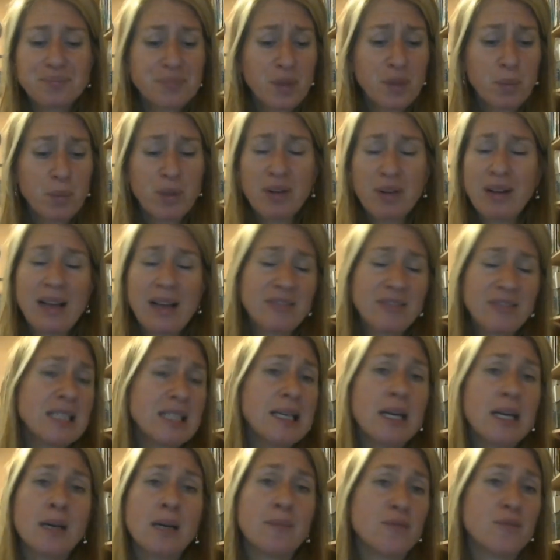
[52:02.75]
We don't have to
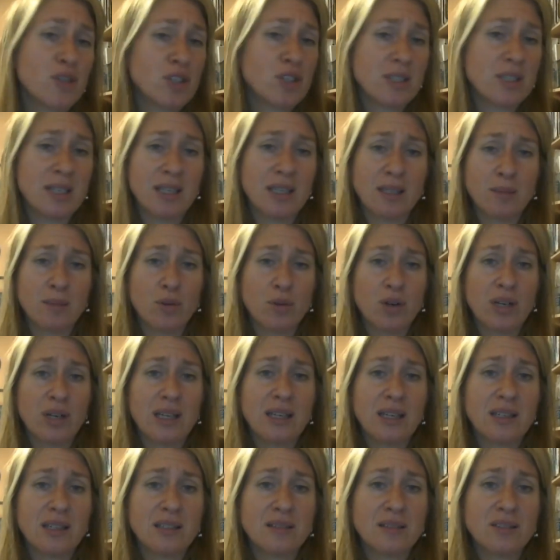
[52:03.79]
get up first thing in the
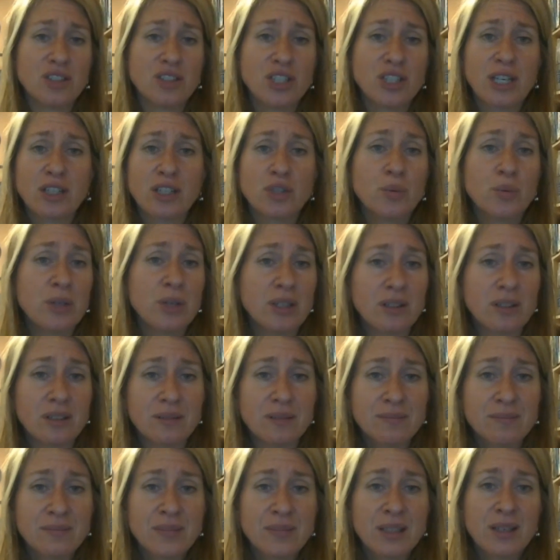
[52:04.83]
morning and check Twitter
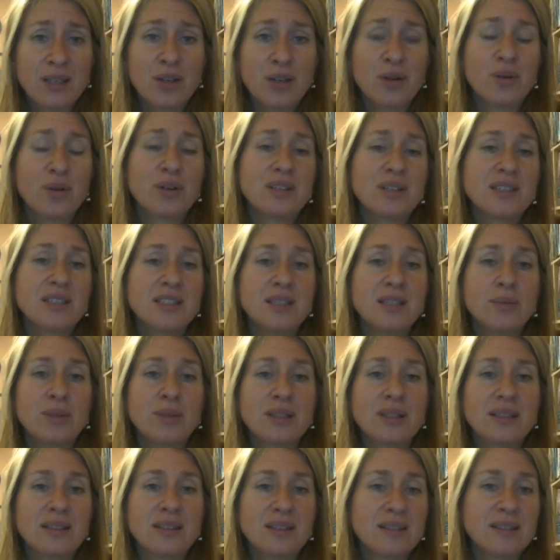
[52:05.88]
or see what
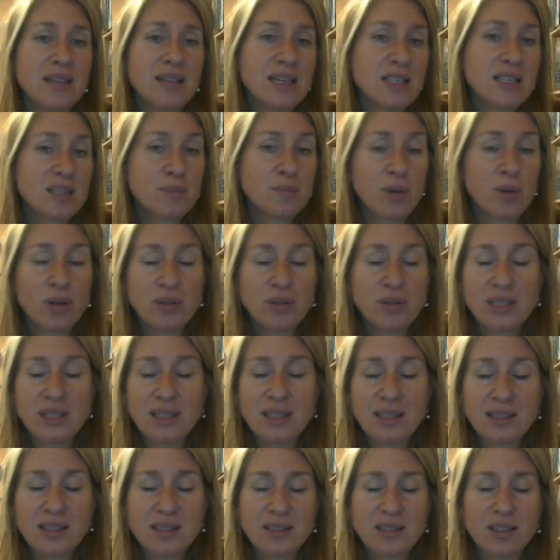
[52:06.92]
the latest post
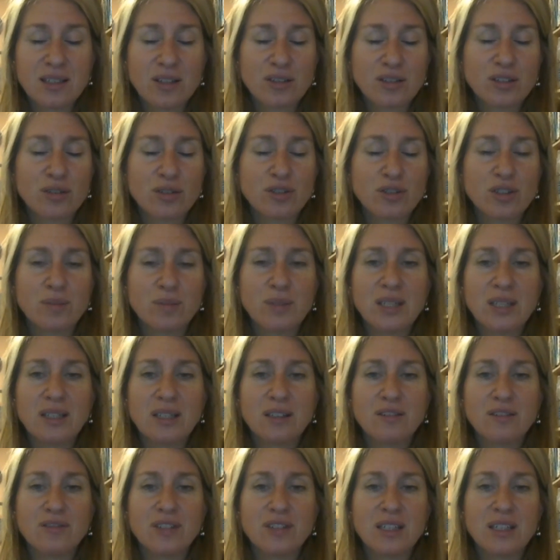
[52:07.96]
is in our social media
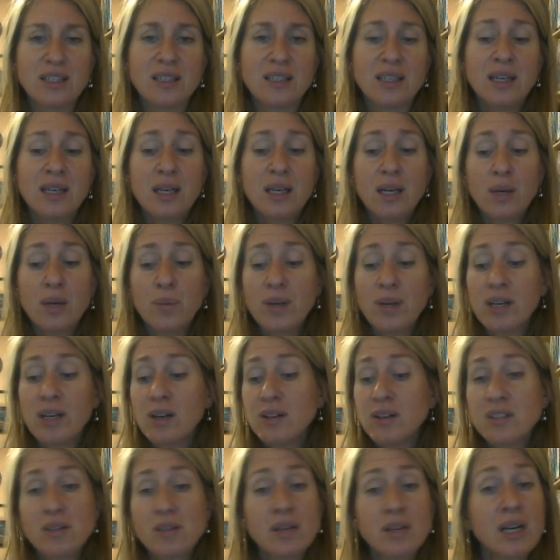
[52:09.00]
feed. And we can
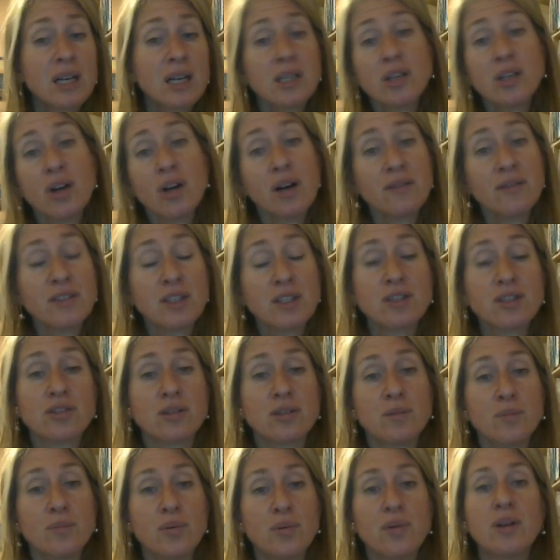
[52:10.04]
also cut it off at a
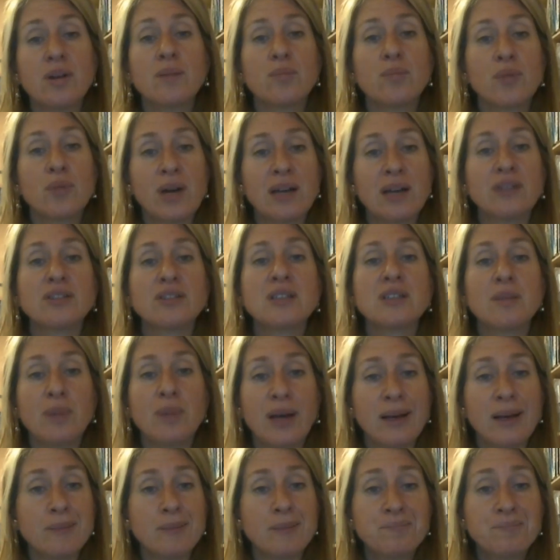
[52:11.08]
certain point prior to
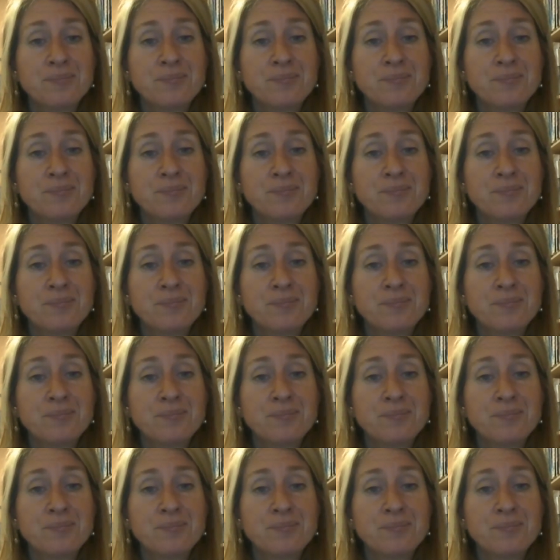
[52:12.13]
bed.